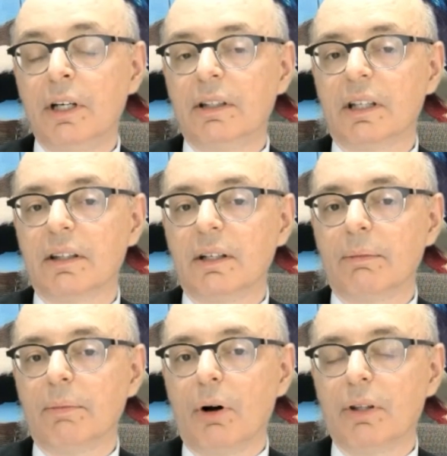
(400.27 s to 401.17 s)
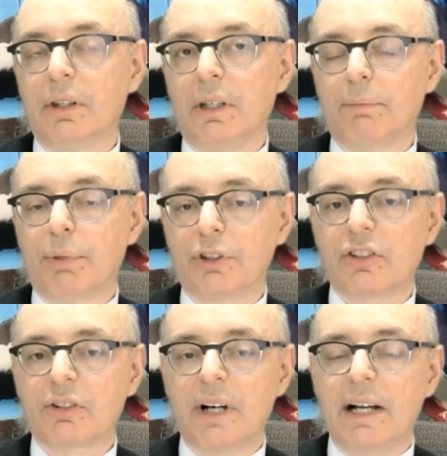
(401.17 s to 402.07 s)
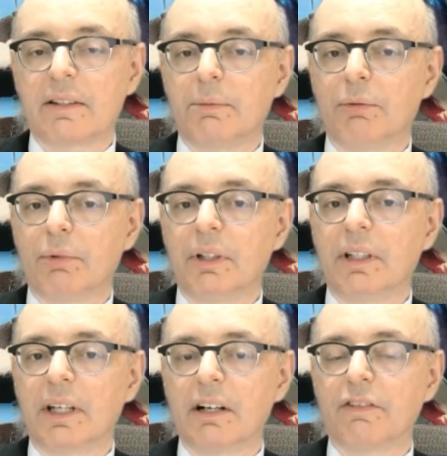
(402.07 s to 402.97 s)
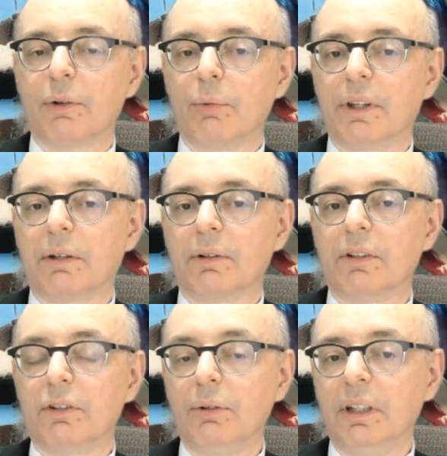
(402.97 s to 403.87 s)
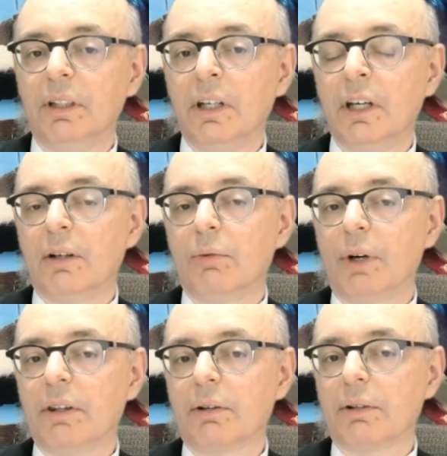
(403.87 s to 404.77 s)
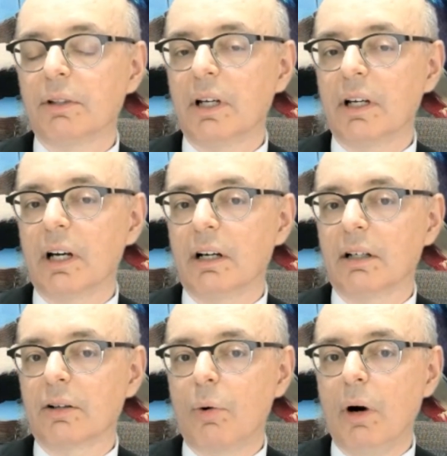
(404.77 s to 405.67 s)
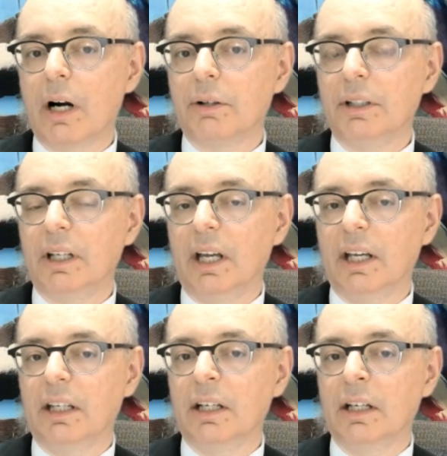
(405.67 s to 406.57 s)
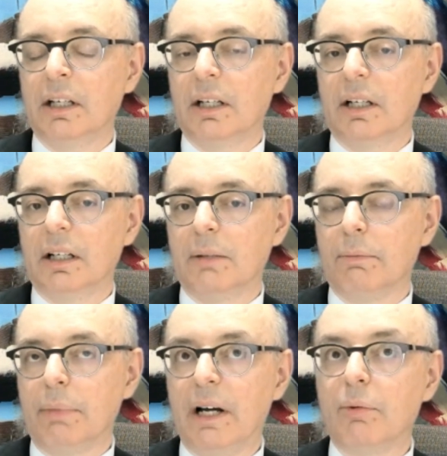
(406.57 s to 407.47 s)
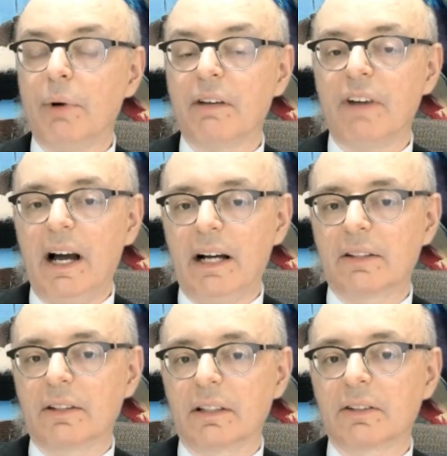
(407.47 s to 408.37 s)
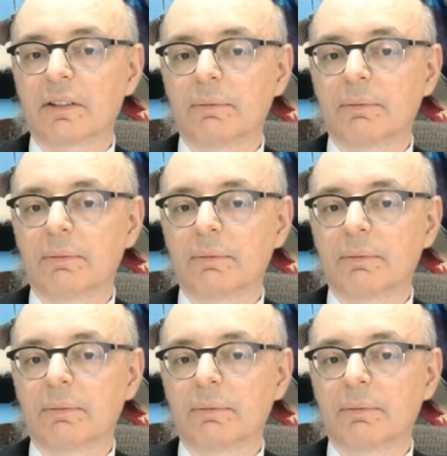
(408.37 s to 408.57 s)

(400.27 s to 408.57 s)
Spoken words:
that the purchaser has to be really careful what they're doing when they're acquiring by way of assets.